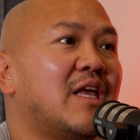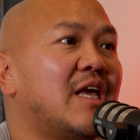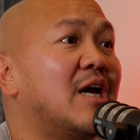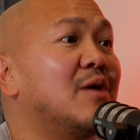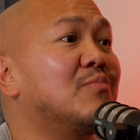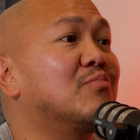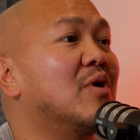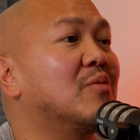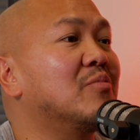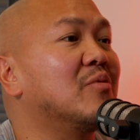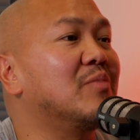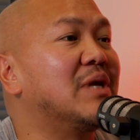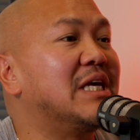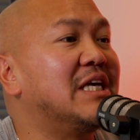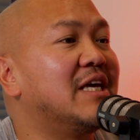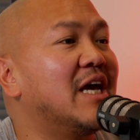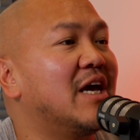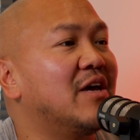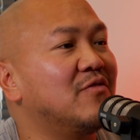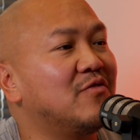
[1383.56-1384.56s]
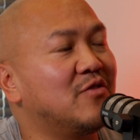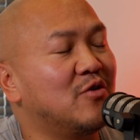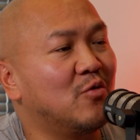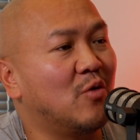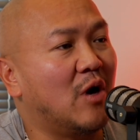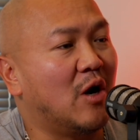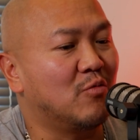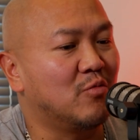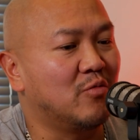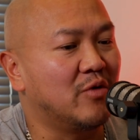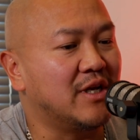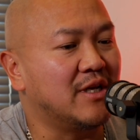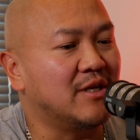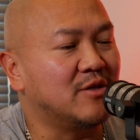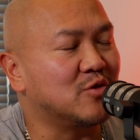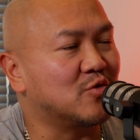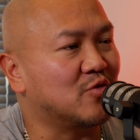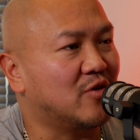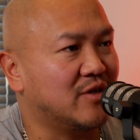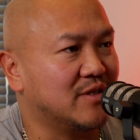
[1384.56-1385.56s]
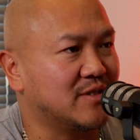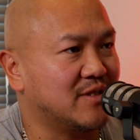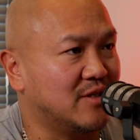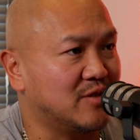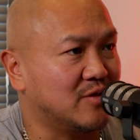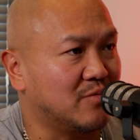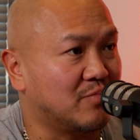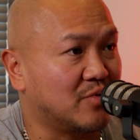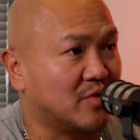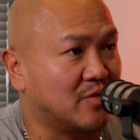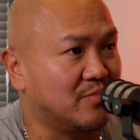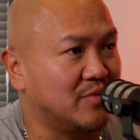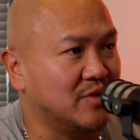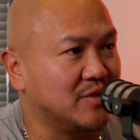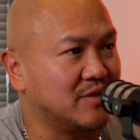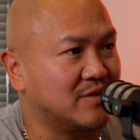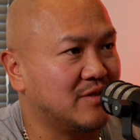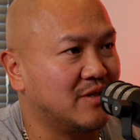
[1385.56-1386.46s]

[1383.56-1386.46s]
it probably gave you a really strong sense of purpose.